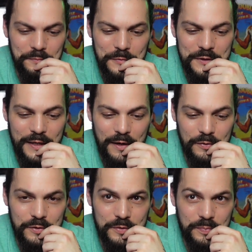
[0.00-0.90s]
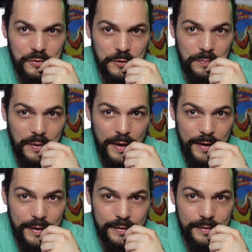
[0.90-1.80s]
the sound is pretty
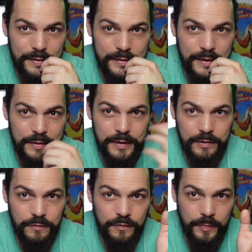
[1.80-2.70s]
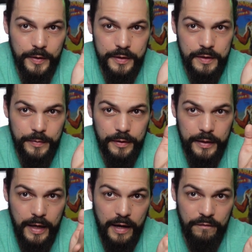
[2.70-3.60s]
bad. It sounds like they're filming on something
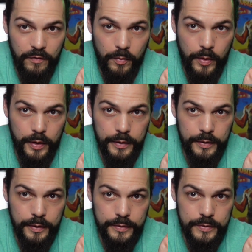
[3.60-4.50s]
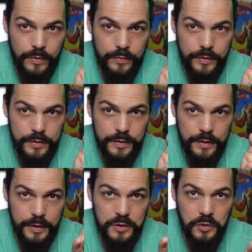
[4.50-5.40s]
like iFilm on, so there's
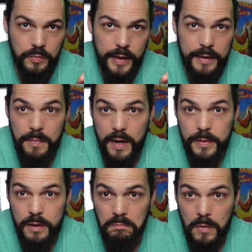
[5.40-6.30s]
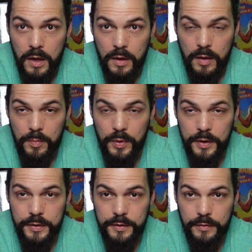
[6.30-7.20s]
an external mic maybe,
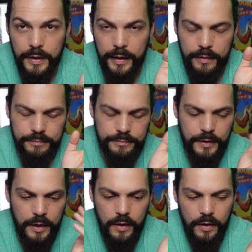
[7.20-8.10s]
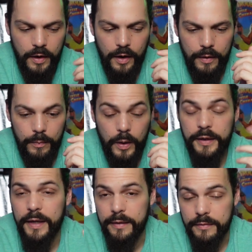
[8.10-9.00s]
but you know, not, uh,
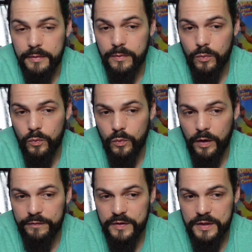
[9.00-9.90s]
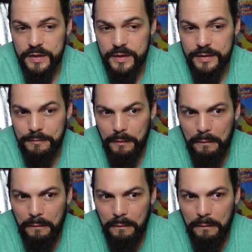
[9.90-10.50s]
again, we'll have to see.